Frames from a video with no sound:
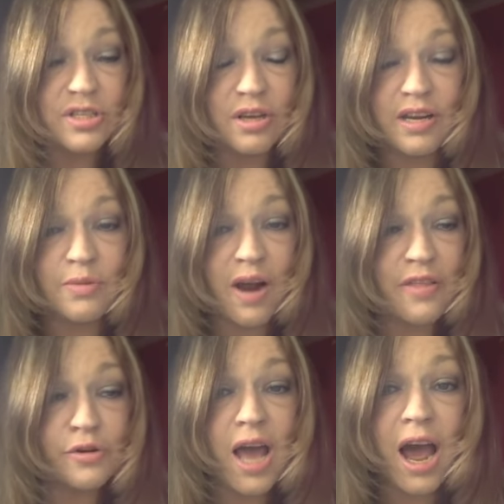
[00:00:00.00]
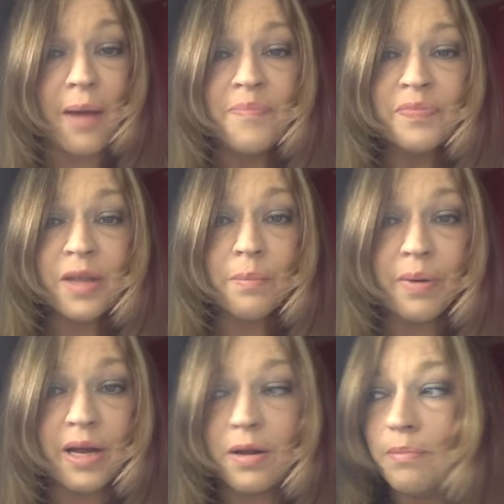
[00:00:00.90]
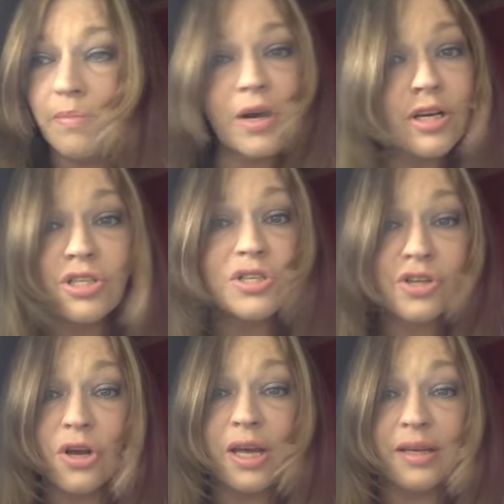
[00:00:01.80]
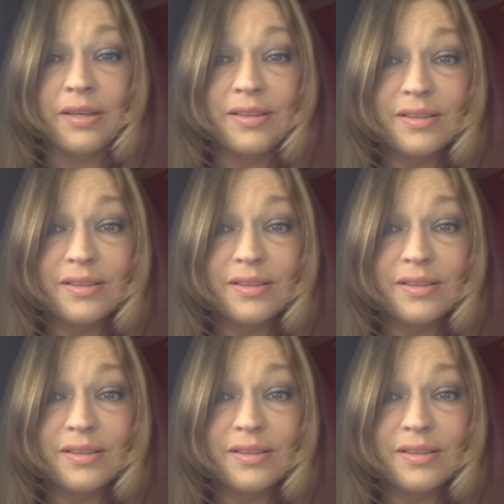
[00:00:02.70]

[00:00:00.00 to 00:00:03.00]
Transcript: So he'd rather not. But marriage is good.